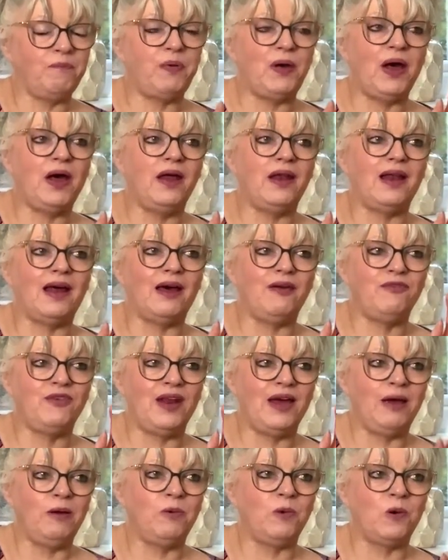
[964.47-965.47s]
But I've
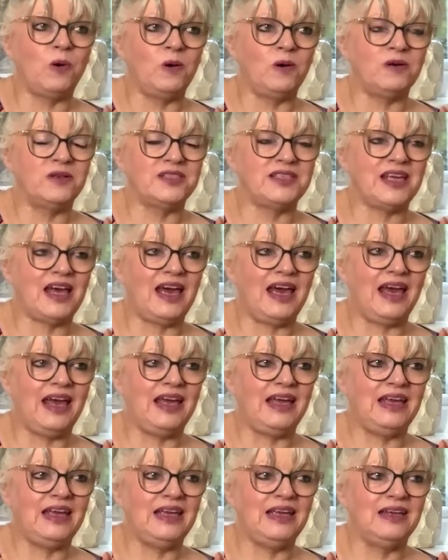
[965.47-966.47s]
now got
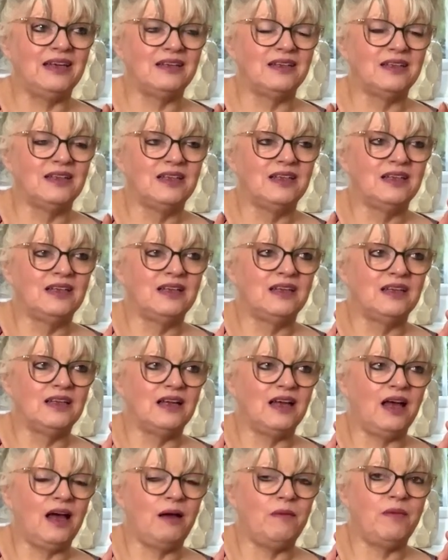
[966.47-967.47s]
a
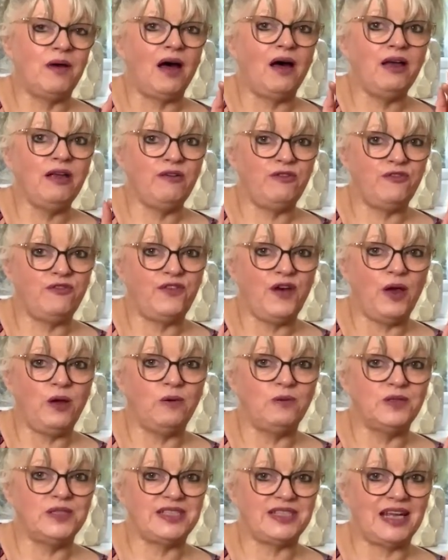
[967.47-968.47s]

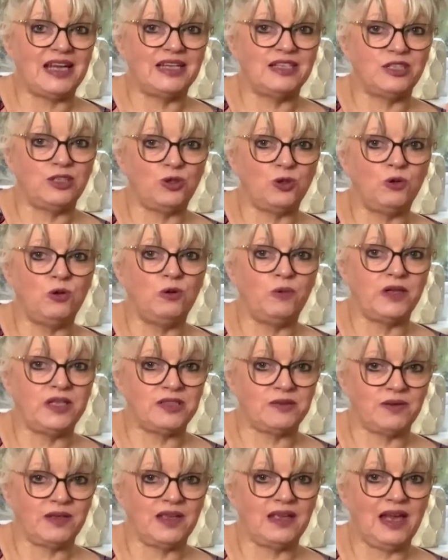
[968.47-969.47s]
iPhone standard taller one,
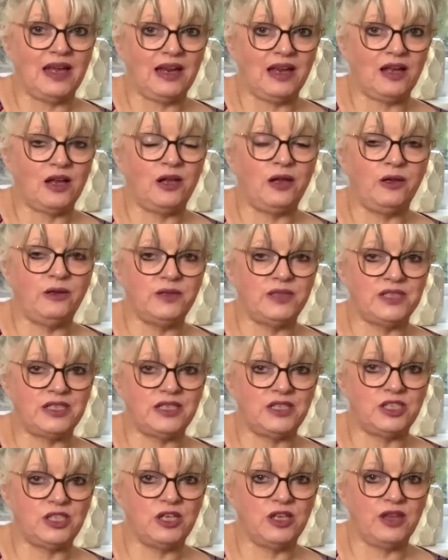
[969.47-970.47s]
so I can get it closer
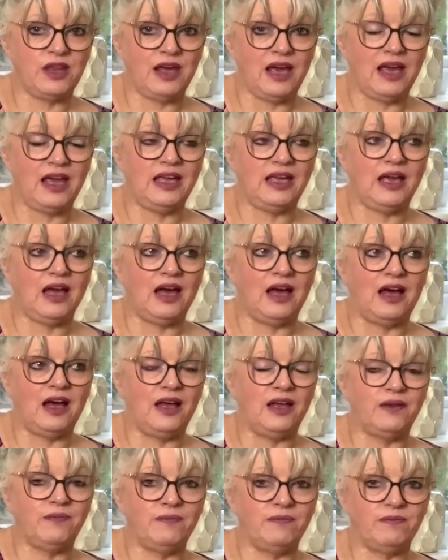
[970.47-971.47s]
to the
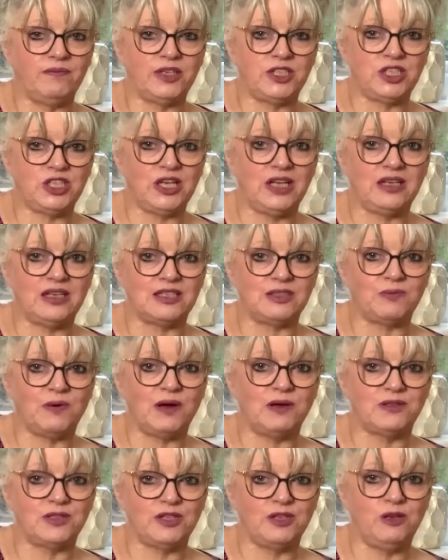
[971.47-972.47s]
machine as
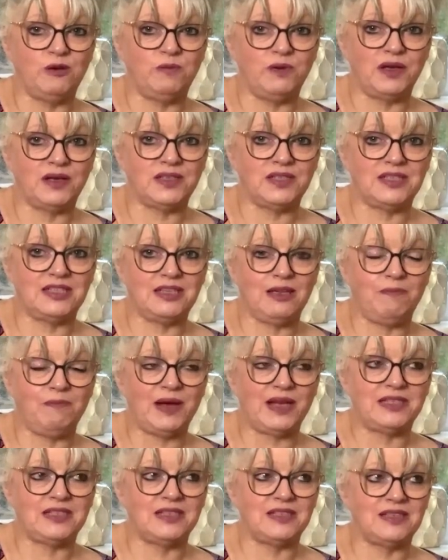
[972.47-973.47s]
well, so you'll be able to see better.